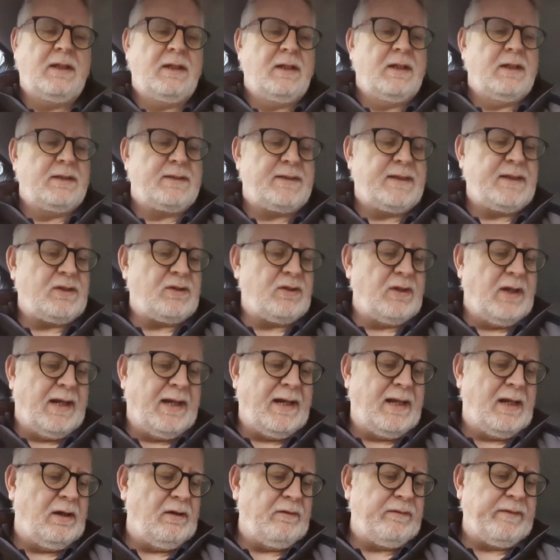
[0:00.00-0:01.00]
Citra, and
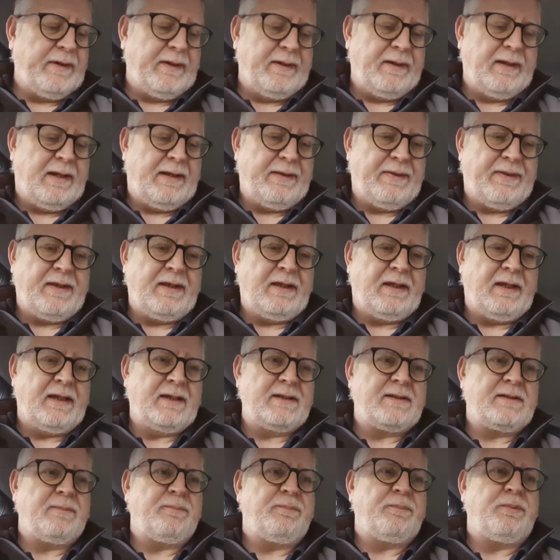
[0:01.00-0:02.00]
I love it. I think
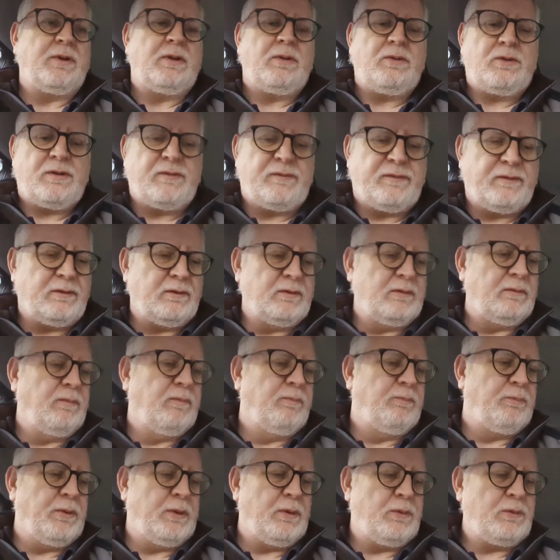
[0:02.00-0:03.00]
it's a beautiful,
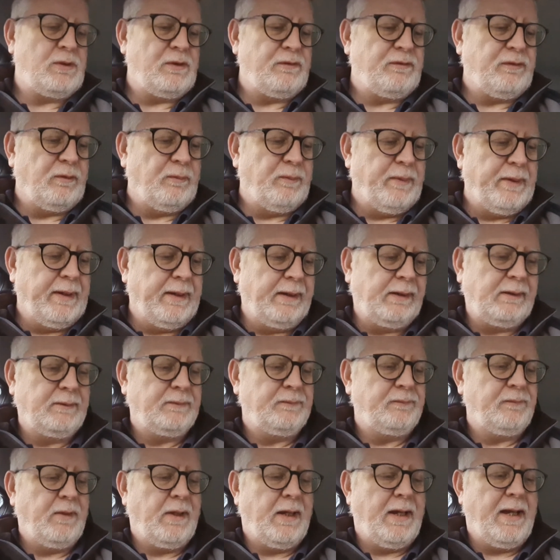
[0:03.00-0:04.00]
beautiful beer.
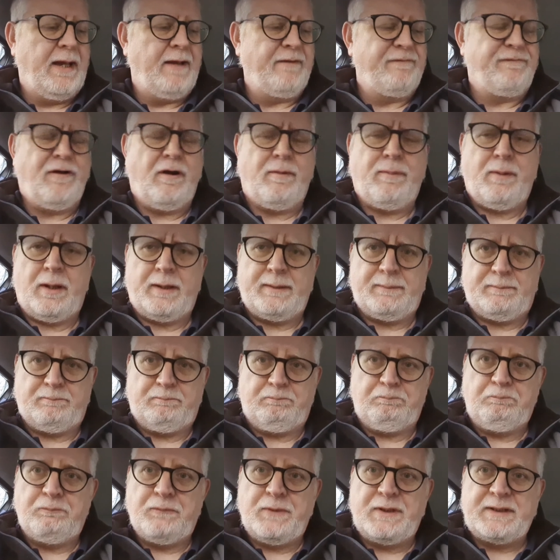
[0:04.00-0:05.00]
Uh, 4.6%
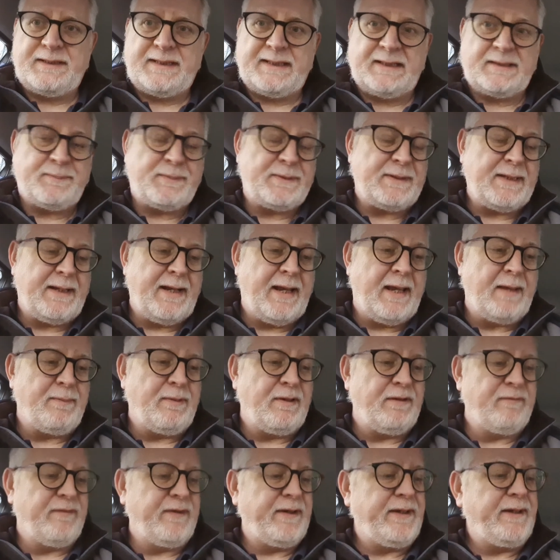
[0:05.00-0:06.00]

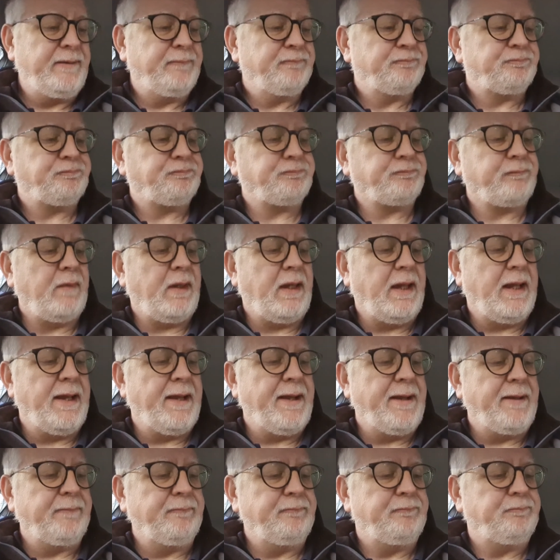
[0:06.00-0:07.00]
ABV.
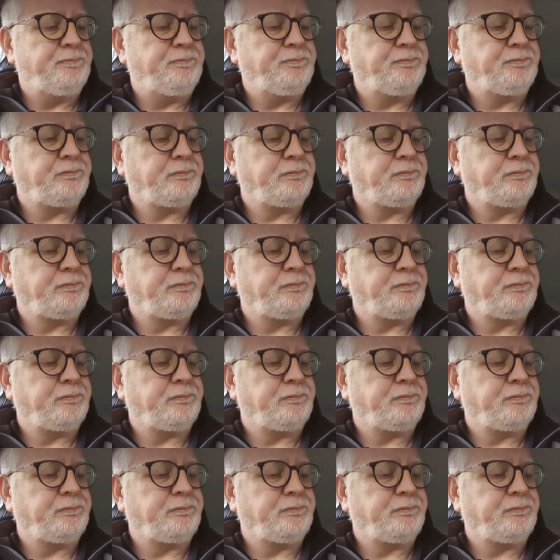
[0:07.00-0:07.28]
Um,